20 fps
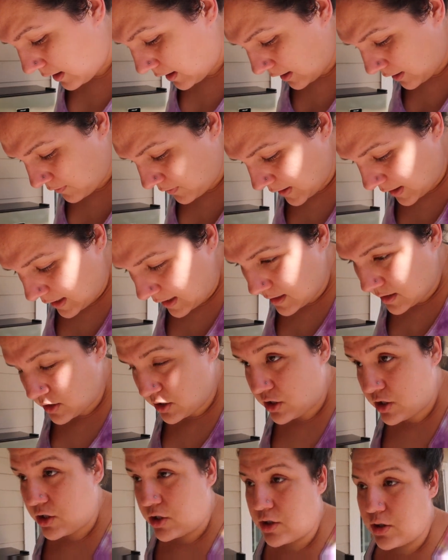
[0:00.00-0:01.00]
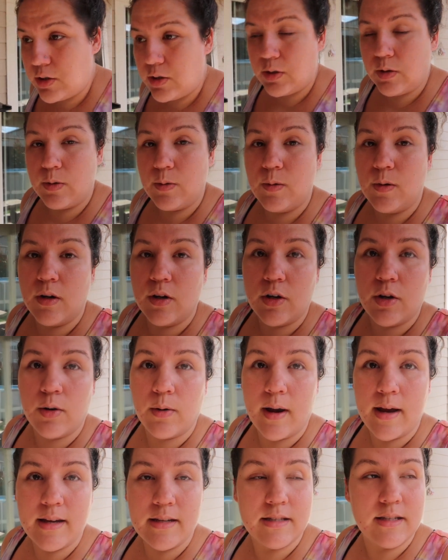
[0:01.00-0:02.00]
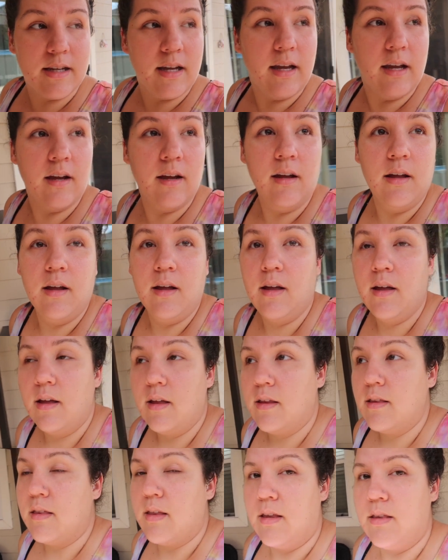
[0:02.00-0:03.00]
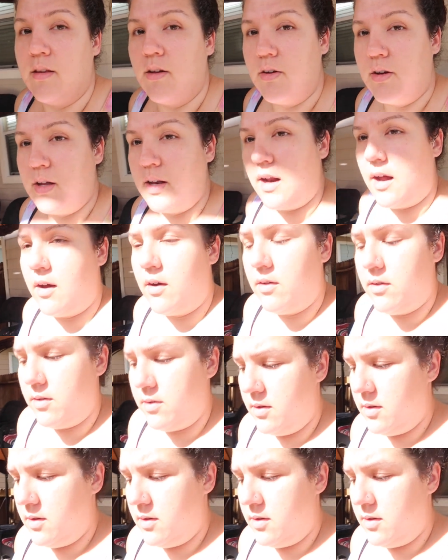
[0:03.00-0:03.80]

If it gets too crazy, then they'll get out.